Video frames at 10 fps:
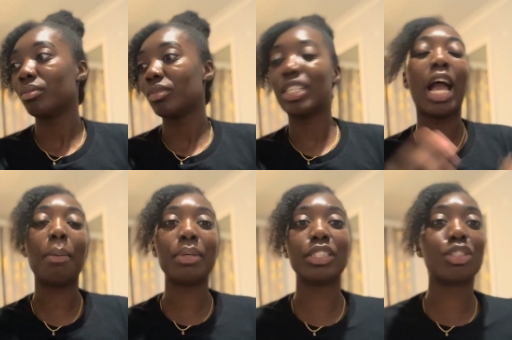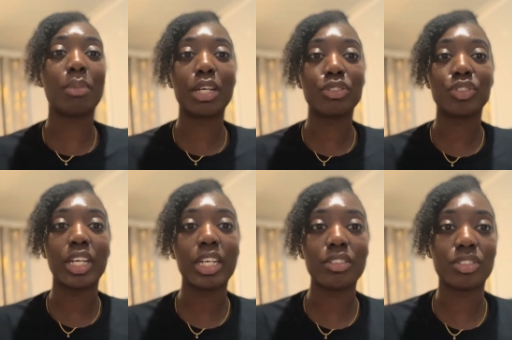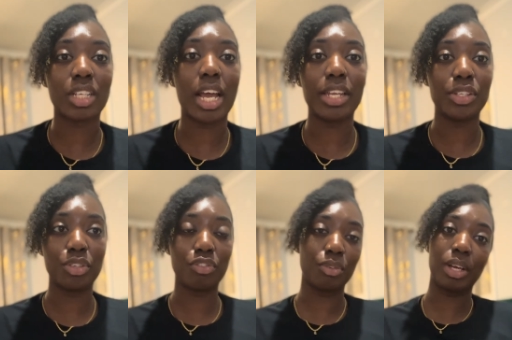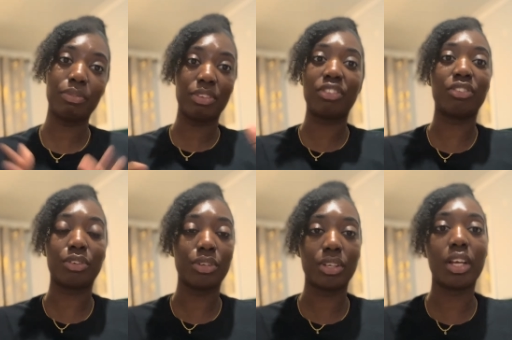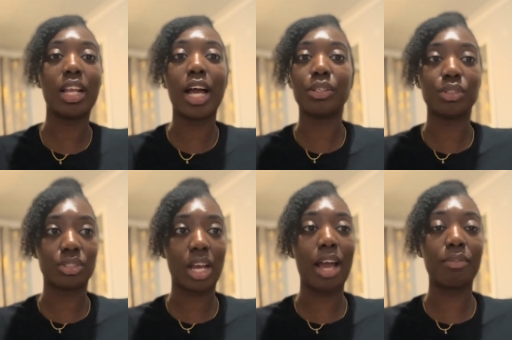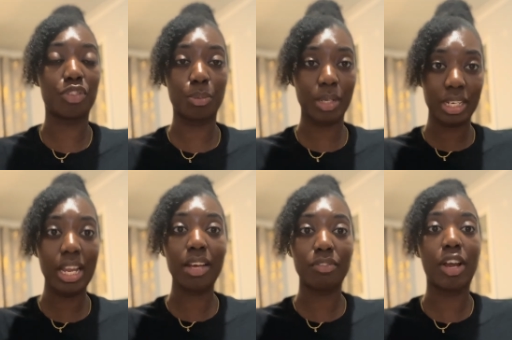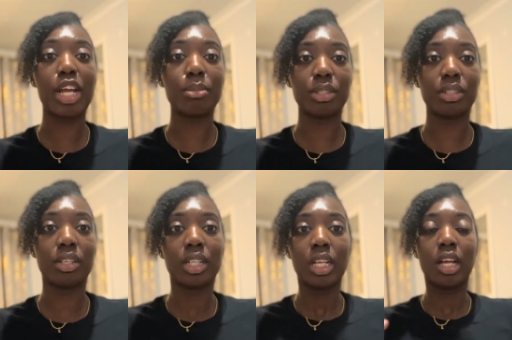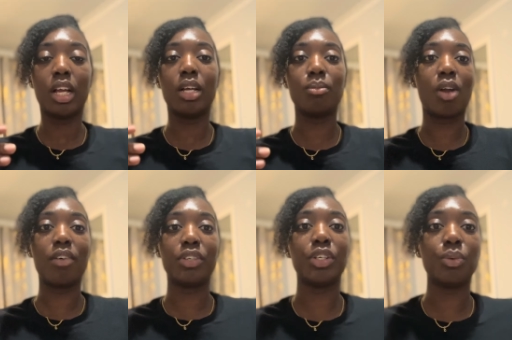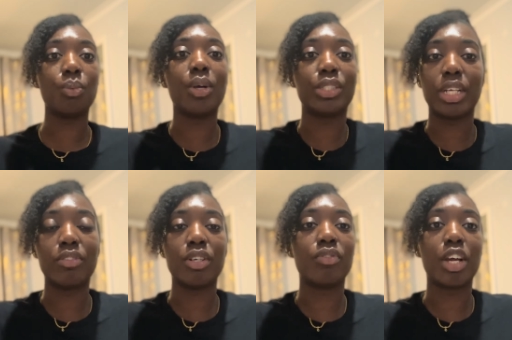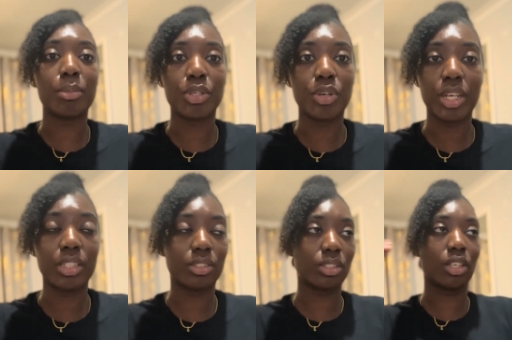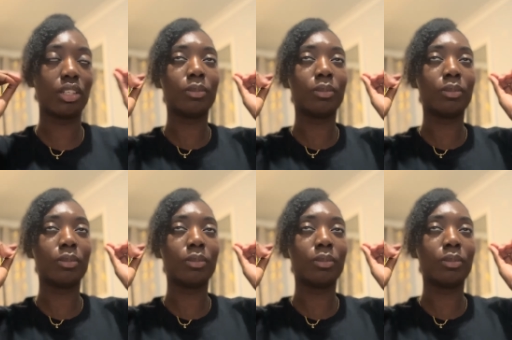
tap into my creative side, and you feel like this is going to allow you to be in that environment, rather than whichever environment you're in? So